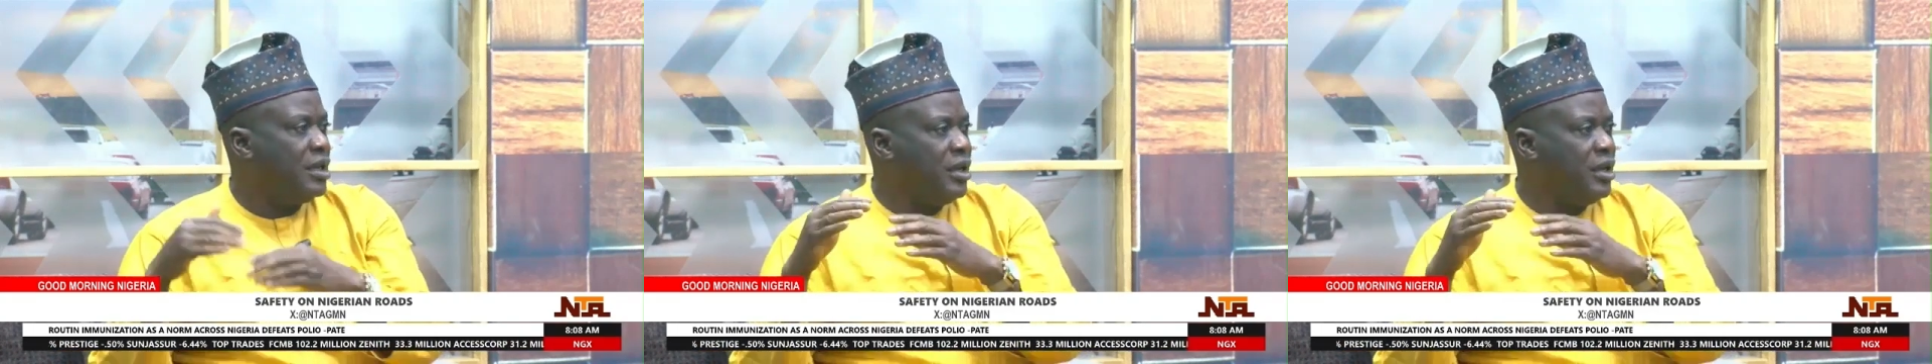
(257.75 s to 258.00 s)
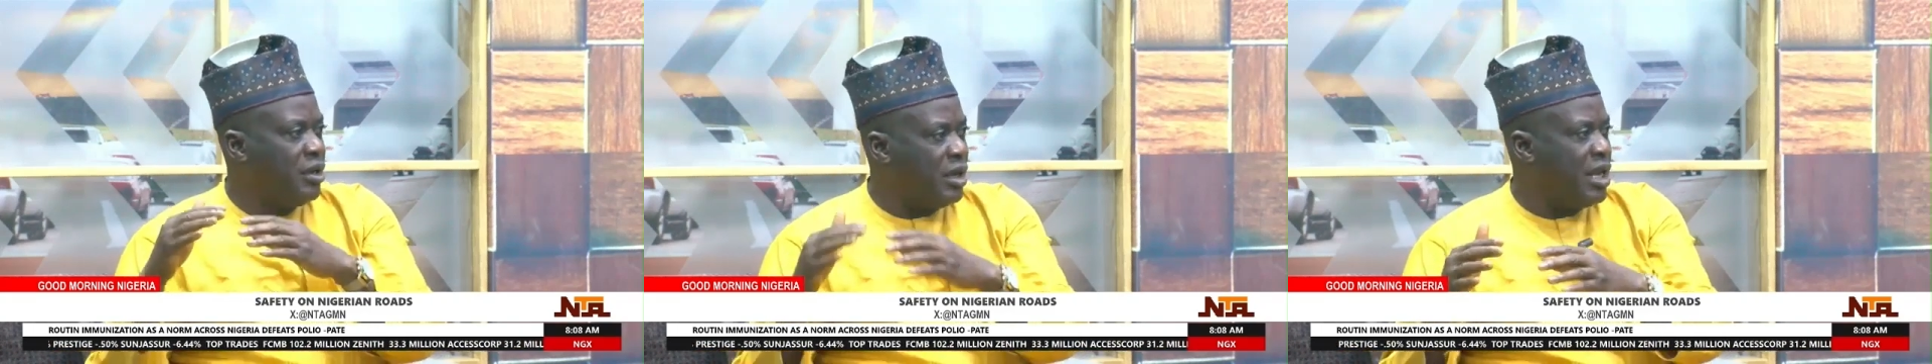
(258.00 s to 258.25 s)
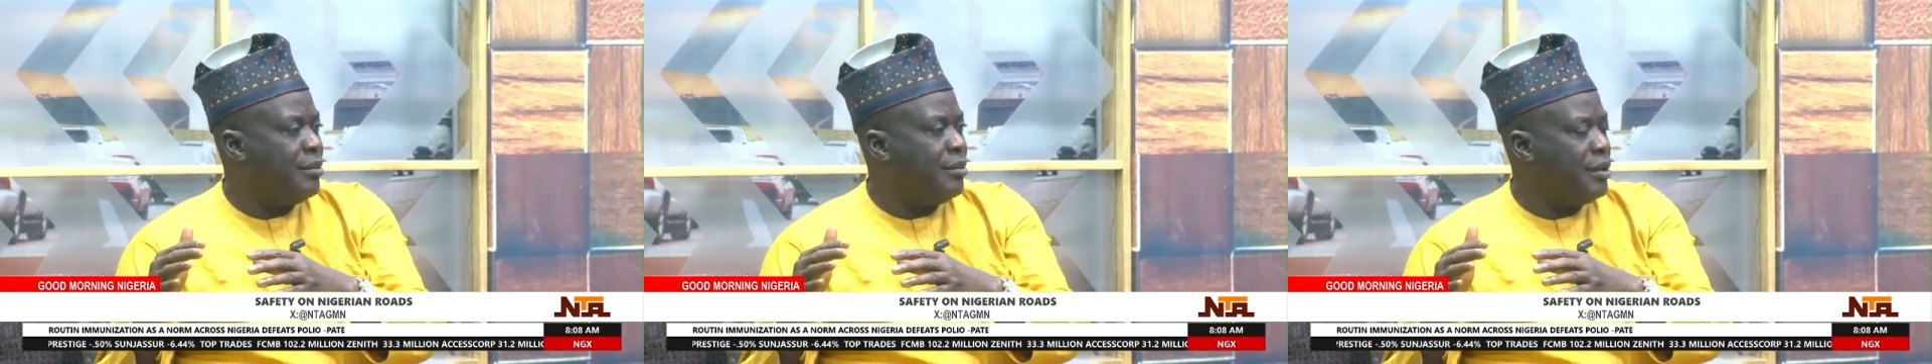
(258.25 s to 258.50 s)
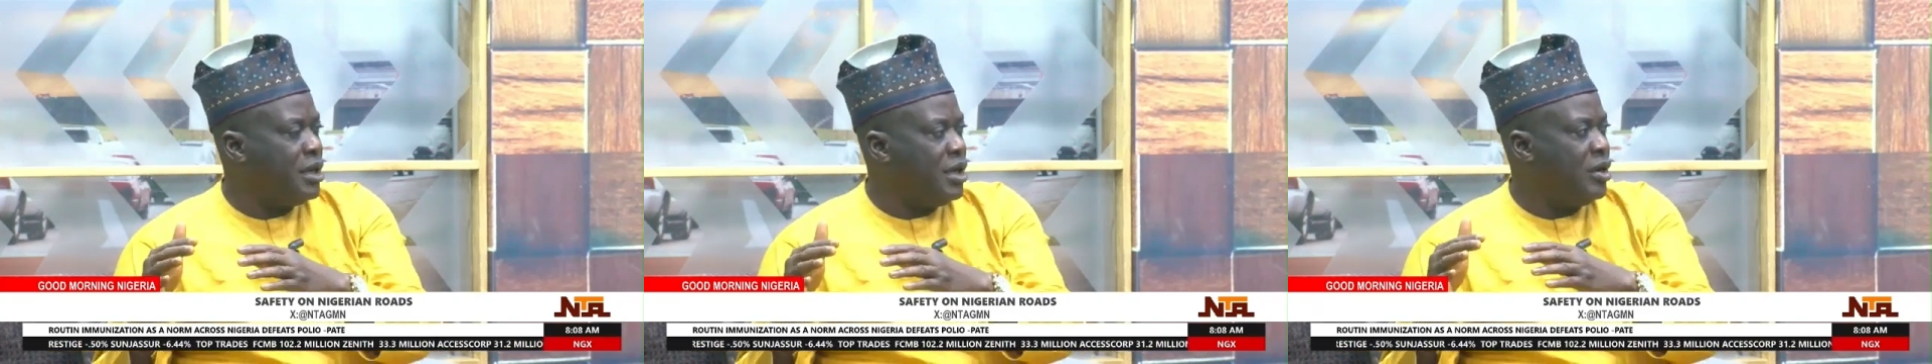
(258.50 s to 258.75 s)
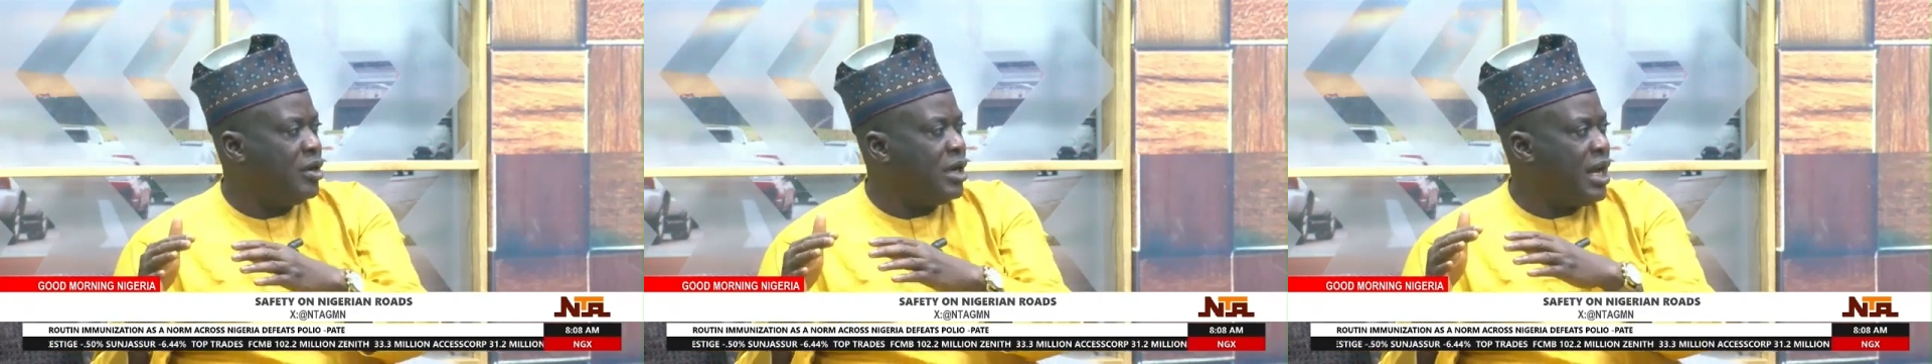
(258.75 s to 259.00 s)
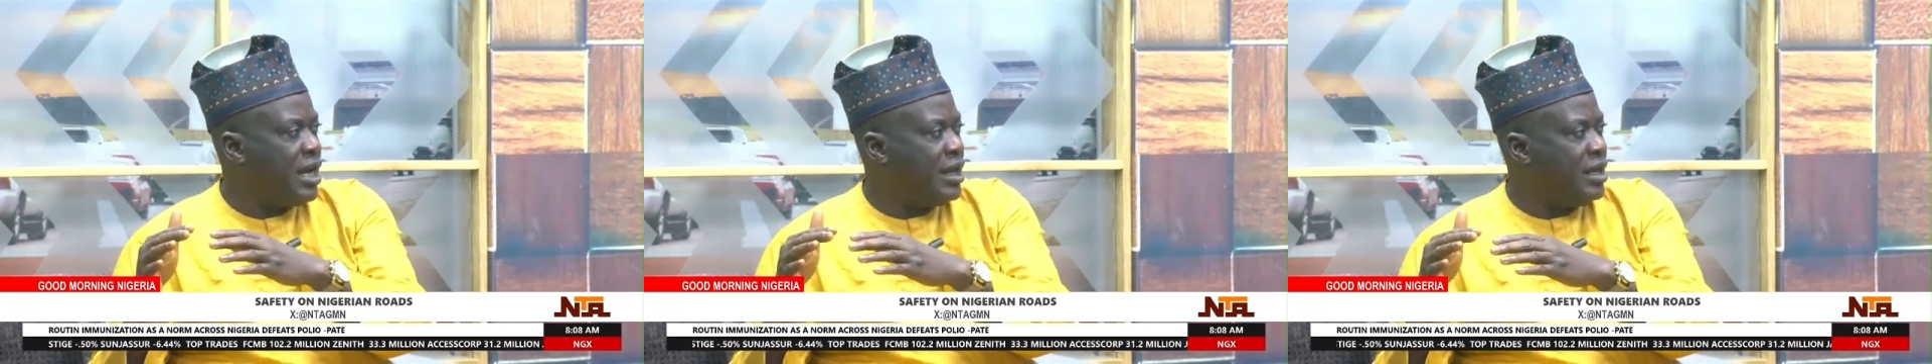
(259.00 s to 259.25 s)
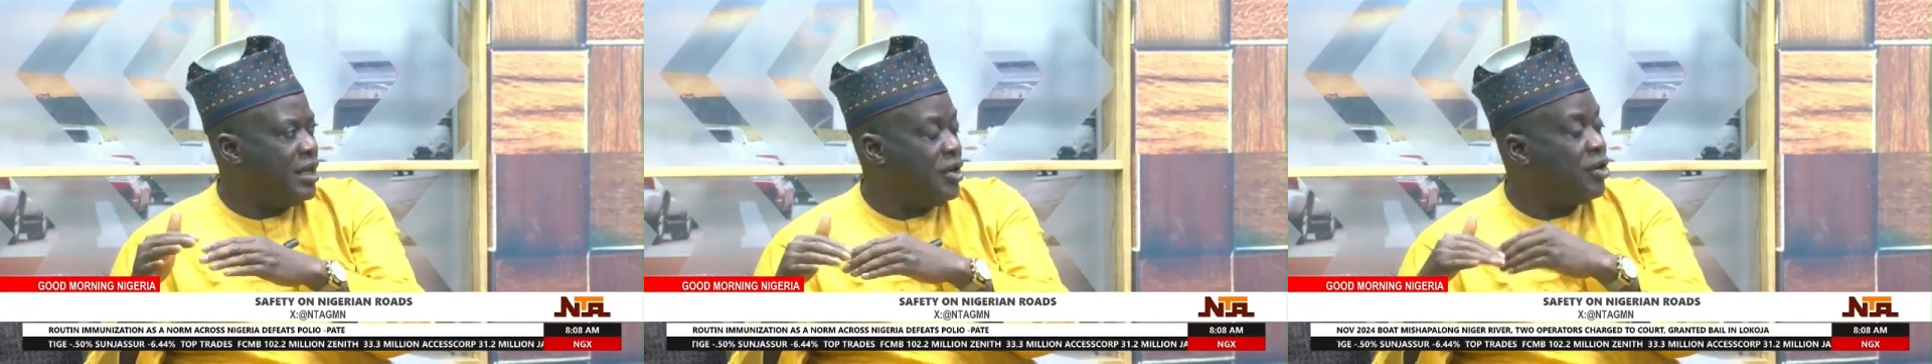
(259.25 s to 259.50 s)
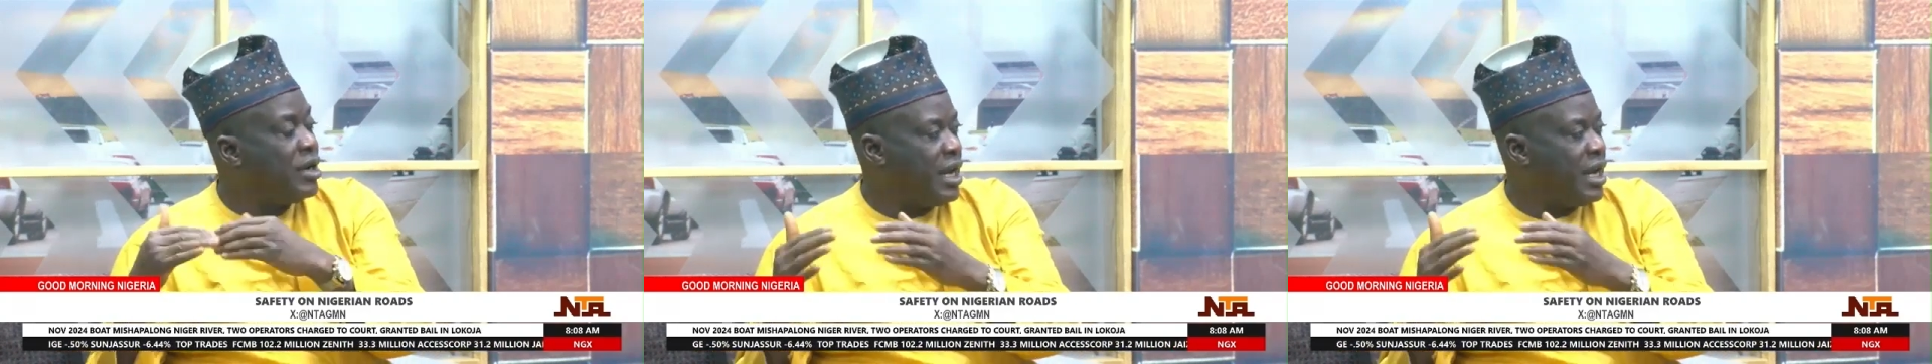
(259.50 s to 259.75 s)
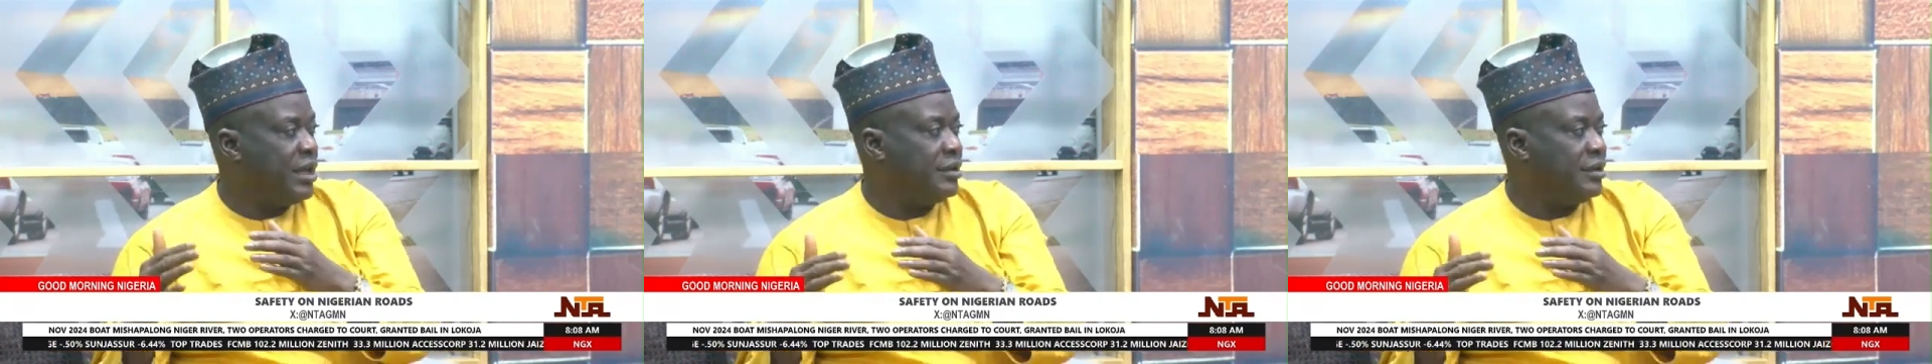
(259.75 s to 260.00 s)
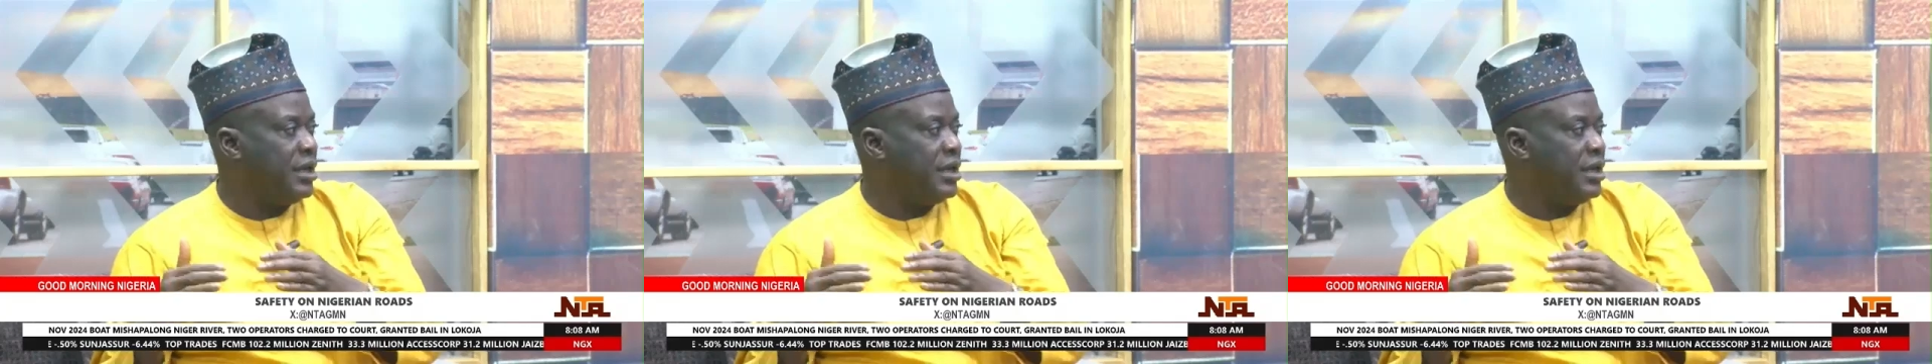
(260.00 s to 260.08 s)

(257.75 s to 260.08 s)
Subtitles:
northerner